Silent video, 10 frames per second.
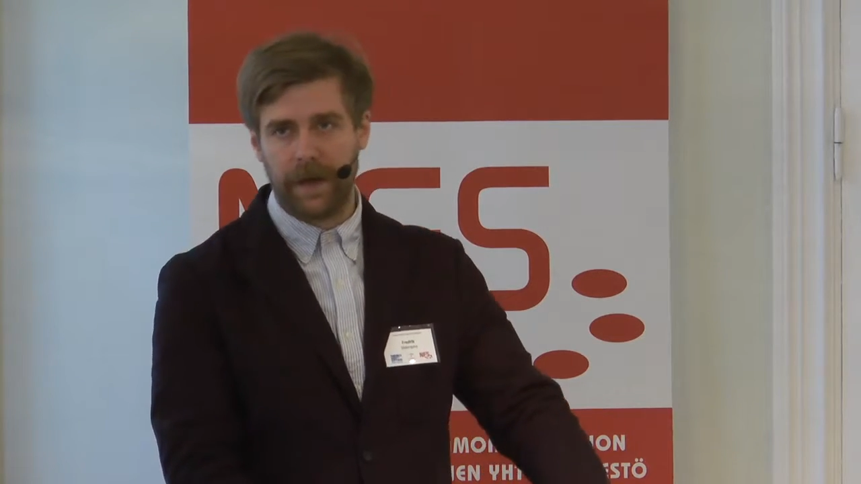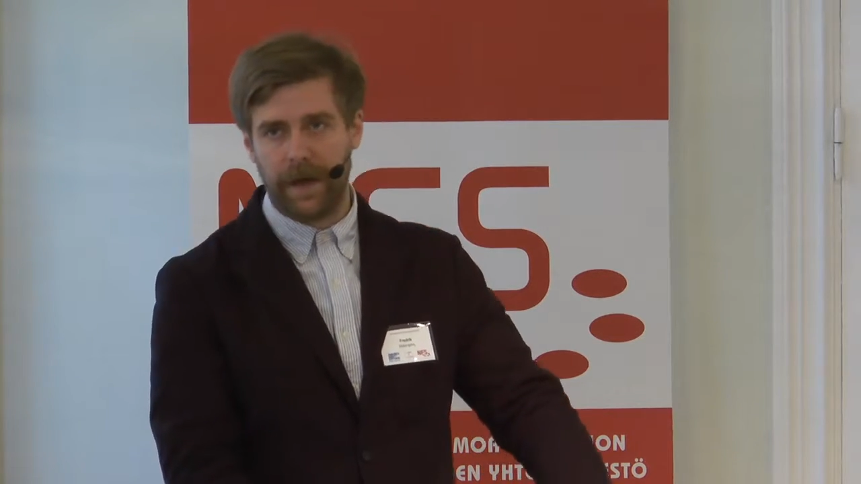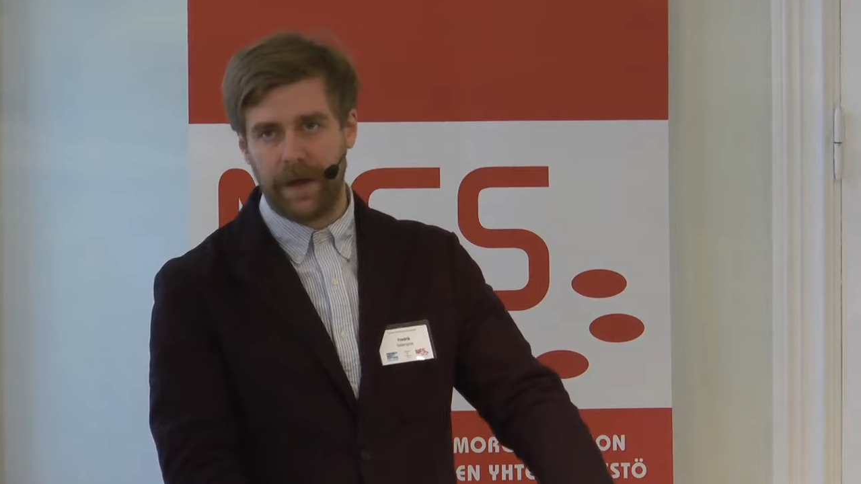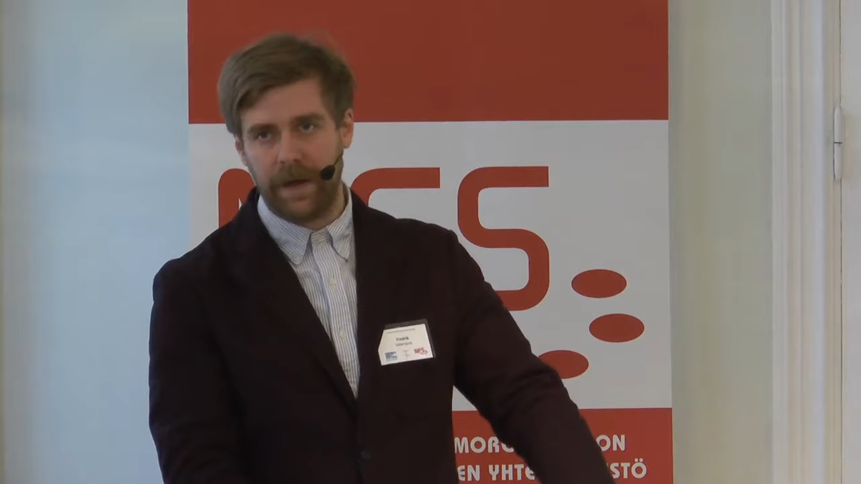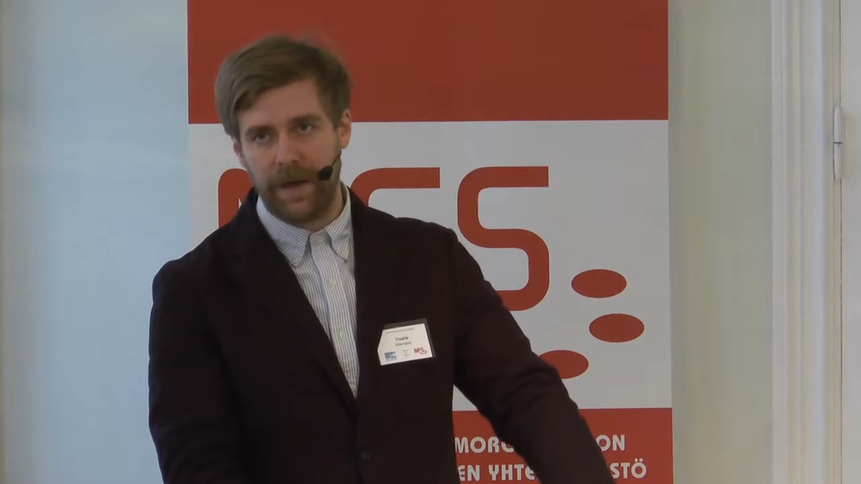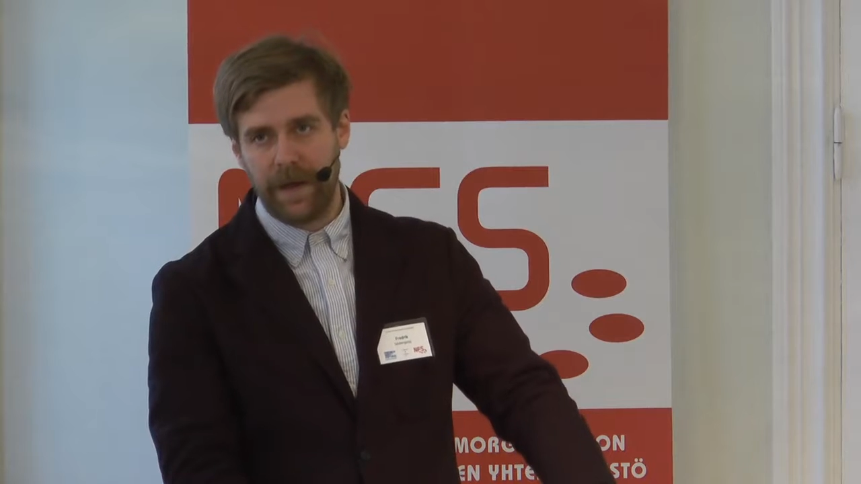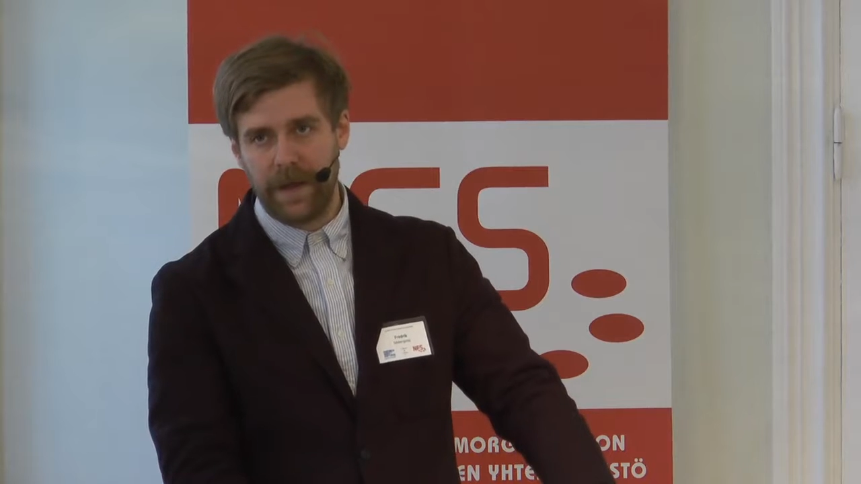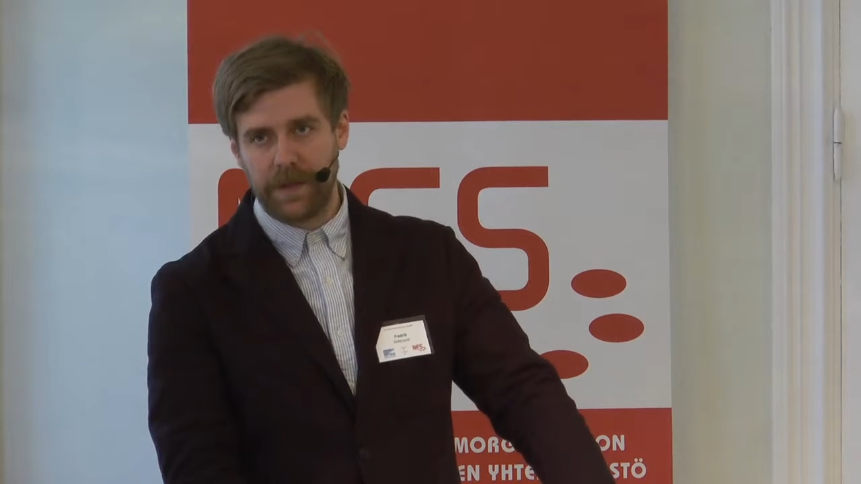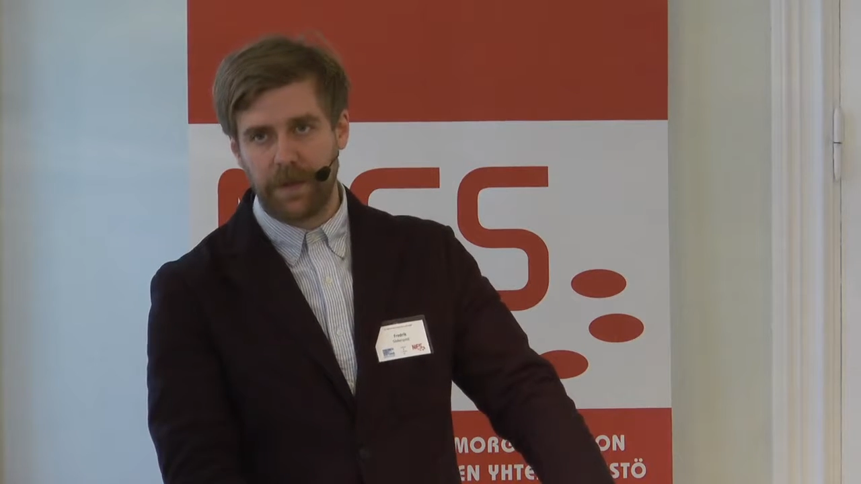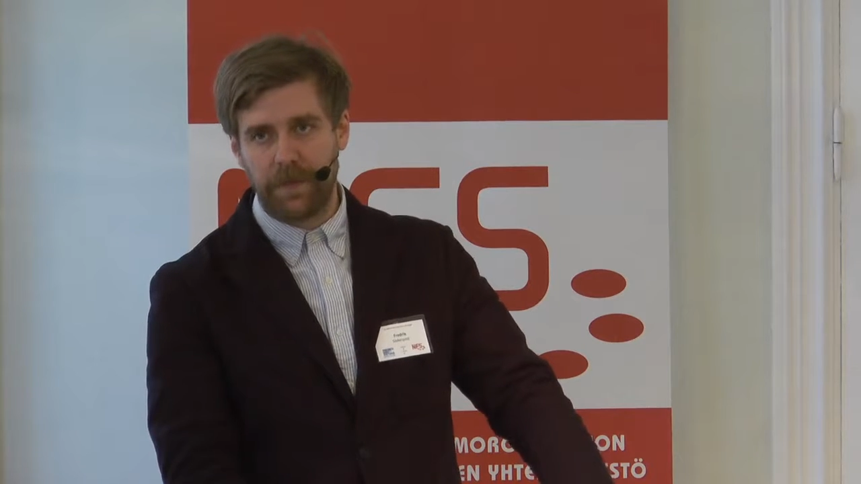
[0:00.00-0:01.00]
Uh,
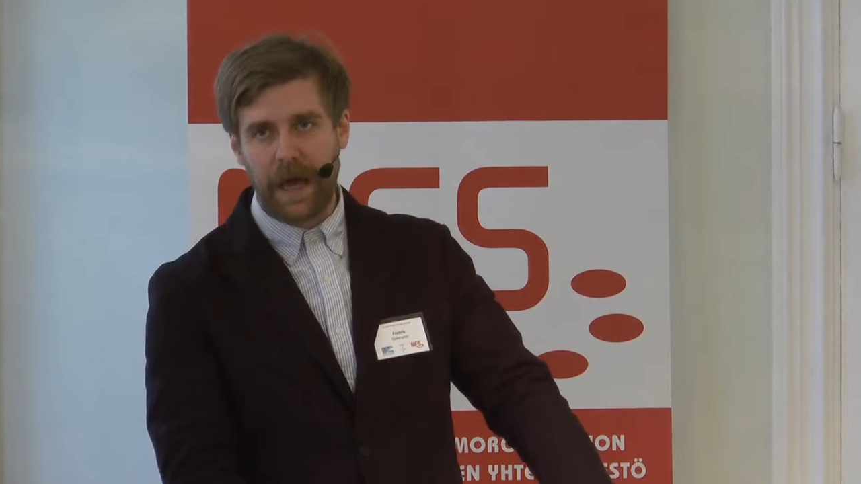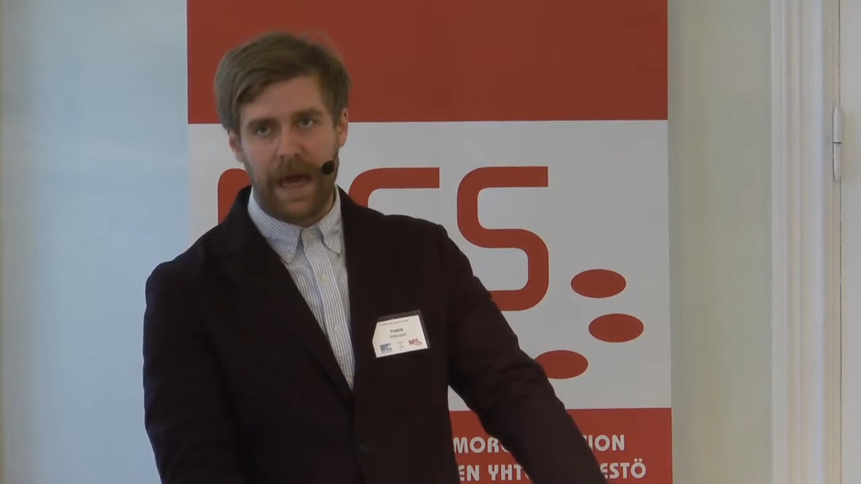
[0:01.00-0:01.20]
so we